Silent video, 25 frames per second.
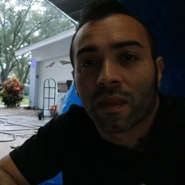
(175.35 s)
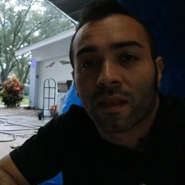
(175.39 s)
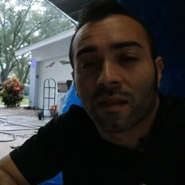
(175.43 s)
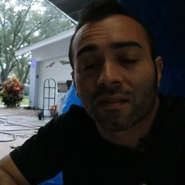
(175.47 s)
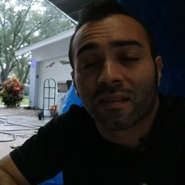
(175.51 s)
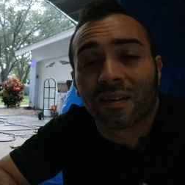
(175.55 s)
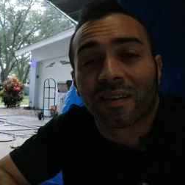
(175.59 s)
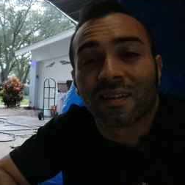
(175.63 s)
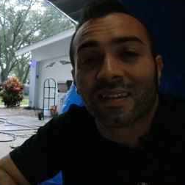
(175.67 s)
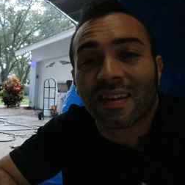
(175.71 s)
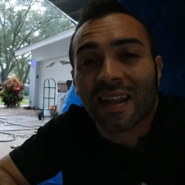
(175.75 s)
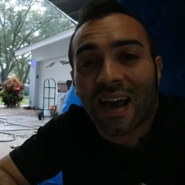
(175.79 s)

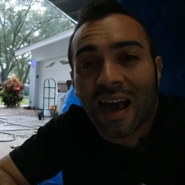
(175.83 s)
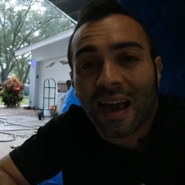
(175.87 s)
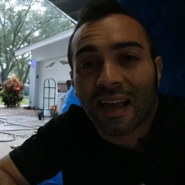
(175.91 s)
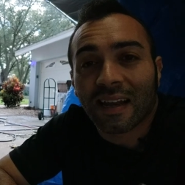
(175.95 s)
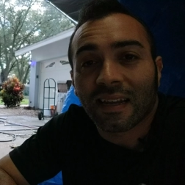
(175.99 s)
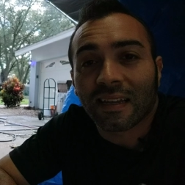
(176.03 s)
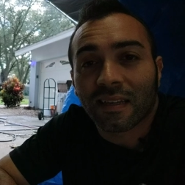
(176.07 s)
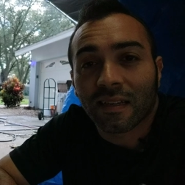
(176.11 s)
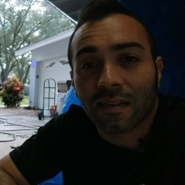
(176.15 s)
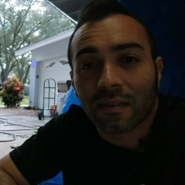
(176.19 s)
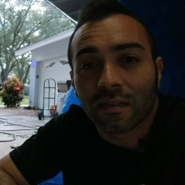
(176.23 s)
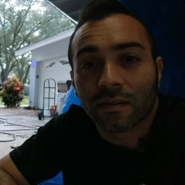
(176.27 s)
It's a
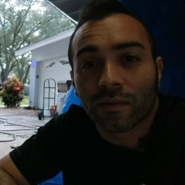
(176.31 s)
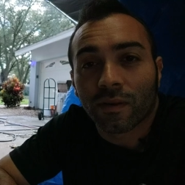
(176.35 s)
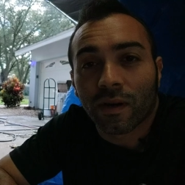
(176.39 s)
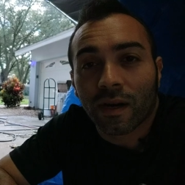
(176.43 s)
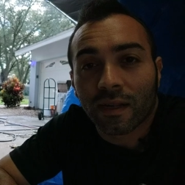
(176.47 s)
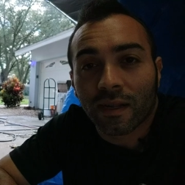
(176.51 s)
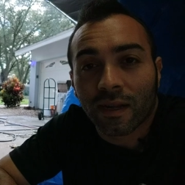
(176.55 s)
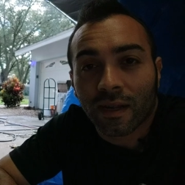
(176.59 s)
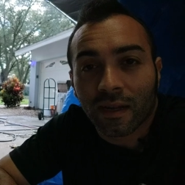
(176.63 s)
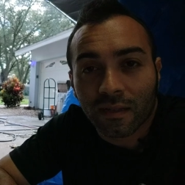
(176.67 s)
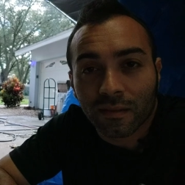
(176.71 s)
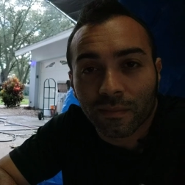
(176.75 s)
9
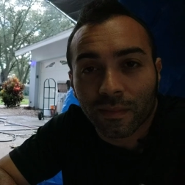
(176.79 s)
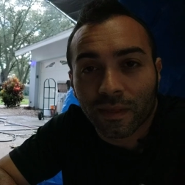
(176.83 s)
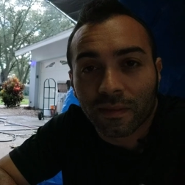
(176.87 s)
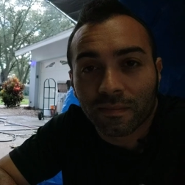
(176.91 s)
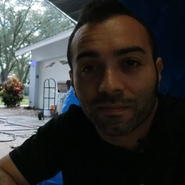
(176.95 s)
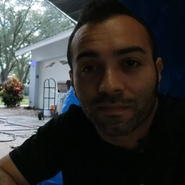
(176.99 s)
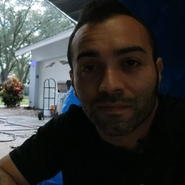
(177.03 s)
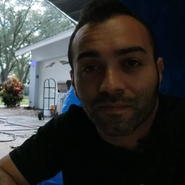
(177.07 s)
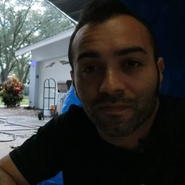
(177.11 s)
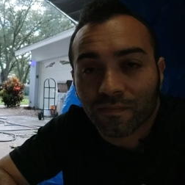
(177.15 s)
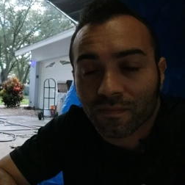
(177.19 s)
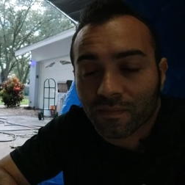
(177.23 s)
kilowatt
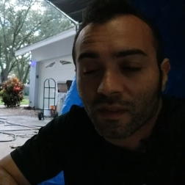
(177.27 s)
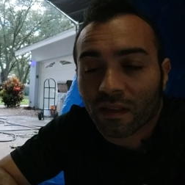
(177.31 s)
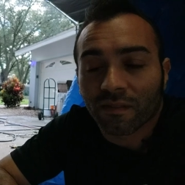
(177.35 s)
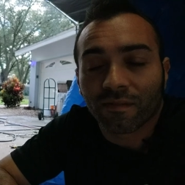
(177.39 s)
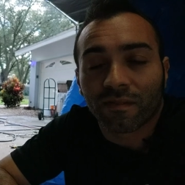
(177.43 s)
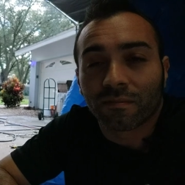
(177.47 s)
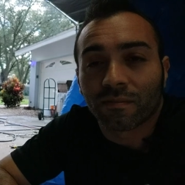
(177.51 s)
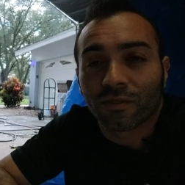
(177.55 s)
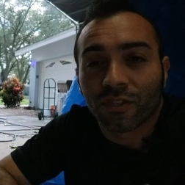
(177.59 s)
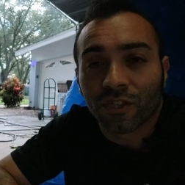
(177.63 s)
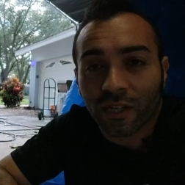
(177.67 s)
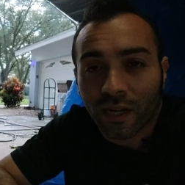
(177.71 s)
element
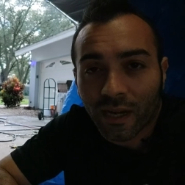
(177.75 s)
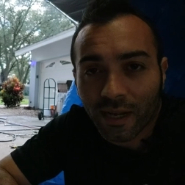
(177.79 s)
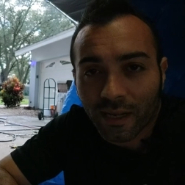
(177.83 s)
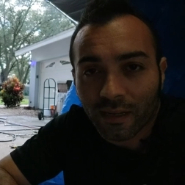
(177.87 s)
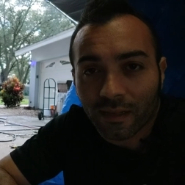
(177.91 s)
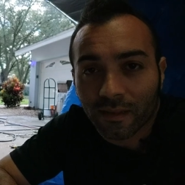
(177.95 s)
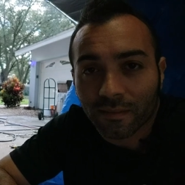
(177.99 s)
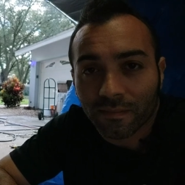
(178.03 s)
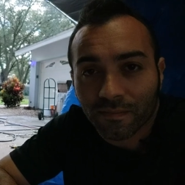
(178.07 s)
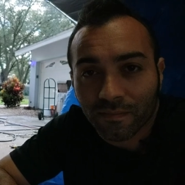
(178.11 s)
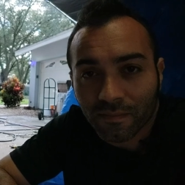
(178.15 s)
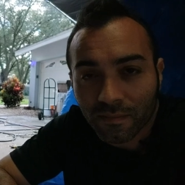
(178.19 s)
from
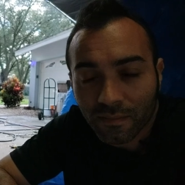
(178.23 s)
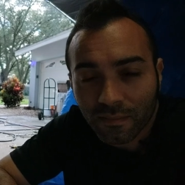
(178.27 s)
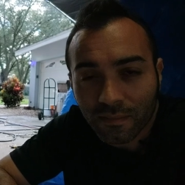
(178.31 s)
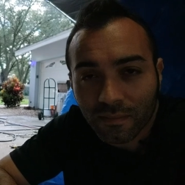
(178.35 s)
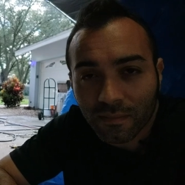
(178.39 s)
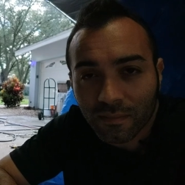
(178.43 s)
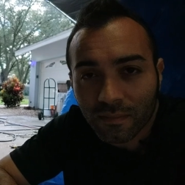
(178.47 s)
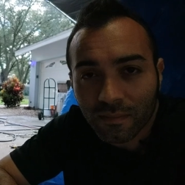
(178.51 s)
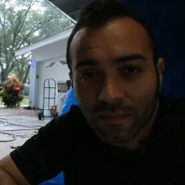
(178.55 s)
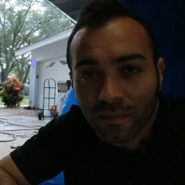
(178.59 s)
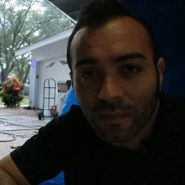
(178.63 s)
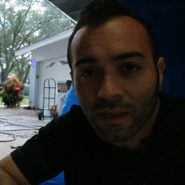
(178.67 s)
China
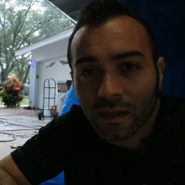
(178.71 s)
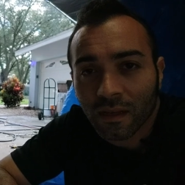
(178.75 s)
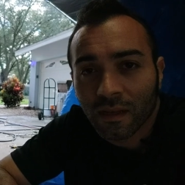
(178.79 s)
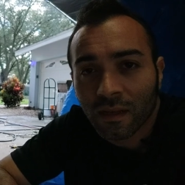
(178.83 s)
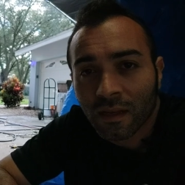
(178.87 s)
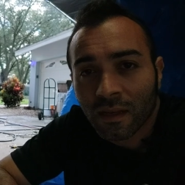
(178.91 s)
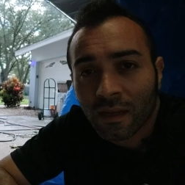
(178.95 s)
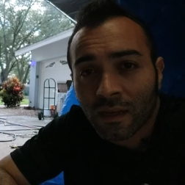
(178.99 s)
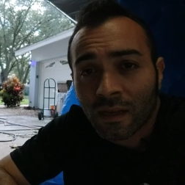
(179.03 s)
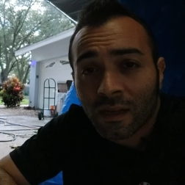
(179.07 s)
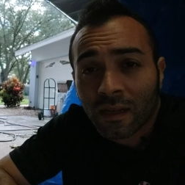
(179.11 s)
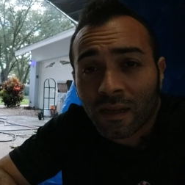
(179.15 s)

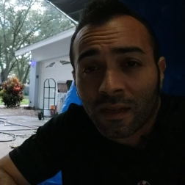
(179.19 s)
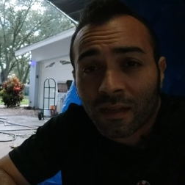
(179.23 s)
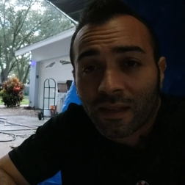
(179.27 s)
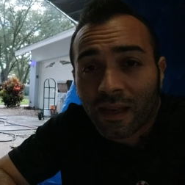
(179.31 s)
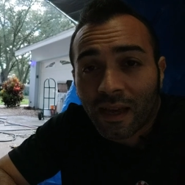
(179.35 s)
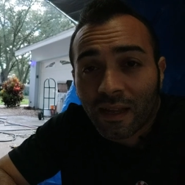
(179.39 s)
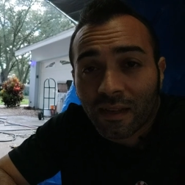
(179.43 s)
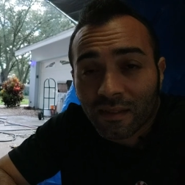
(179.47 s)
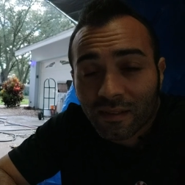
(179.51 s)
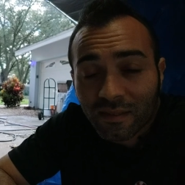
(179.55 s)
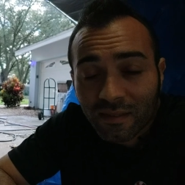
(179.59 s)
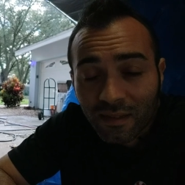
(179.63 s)

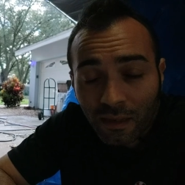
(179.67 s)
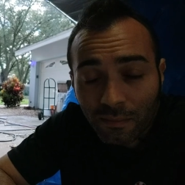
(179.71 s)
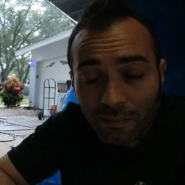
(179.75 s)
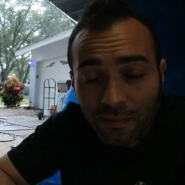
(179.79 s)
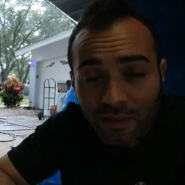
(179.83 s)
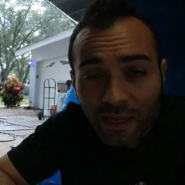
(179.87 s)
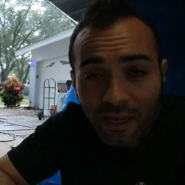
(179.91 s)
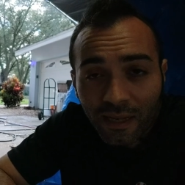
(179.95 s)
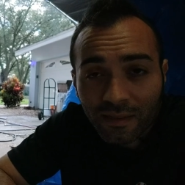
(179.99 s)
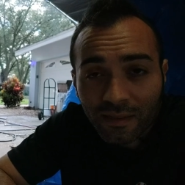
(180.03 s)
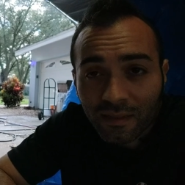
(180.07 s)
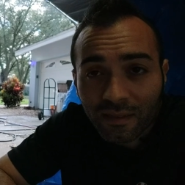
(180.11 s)
that in some
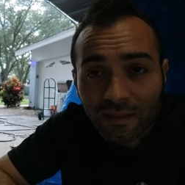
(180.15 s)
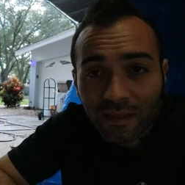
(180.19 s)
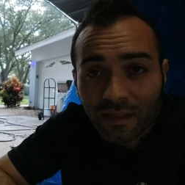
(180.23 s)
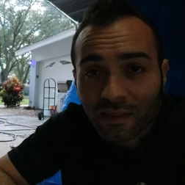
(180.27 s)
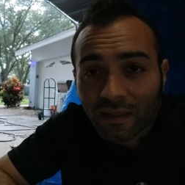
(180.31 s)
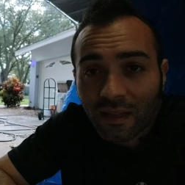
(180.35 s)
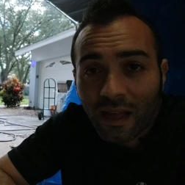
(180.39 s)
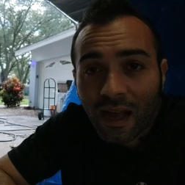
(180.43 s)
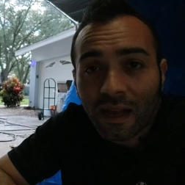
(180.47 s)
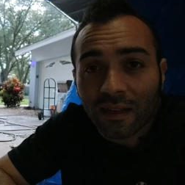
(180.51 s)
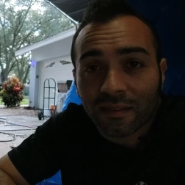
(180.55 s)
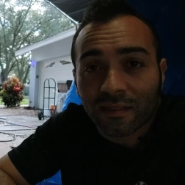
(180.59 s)
cases
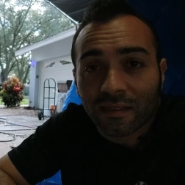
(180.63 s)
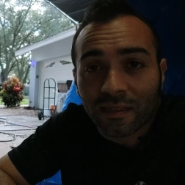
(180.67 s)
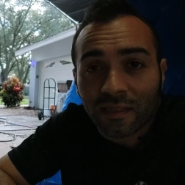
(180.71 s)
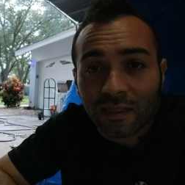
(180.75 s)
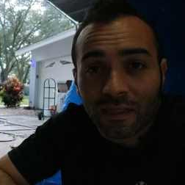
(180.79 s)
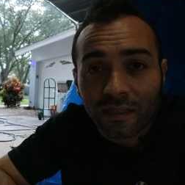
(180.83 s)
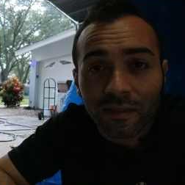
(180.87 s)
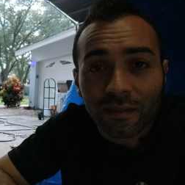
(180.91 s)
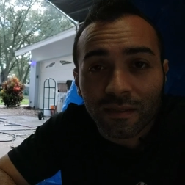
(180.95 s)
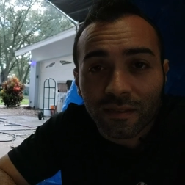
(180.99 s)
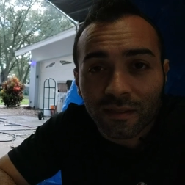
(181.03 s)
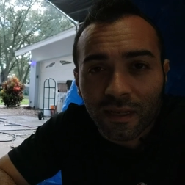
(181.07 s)
can last
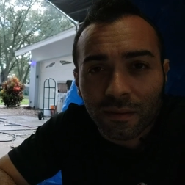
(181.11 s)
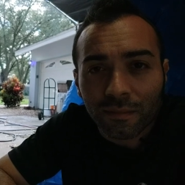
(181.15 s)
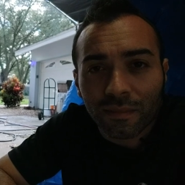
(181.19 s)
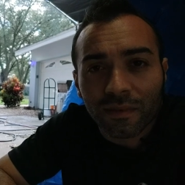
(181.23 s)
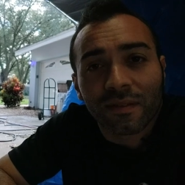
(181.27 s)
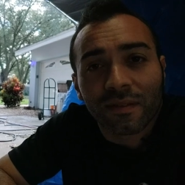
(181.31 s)
years. I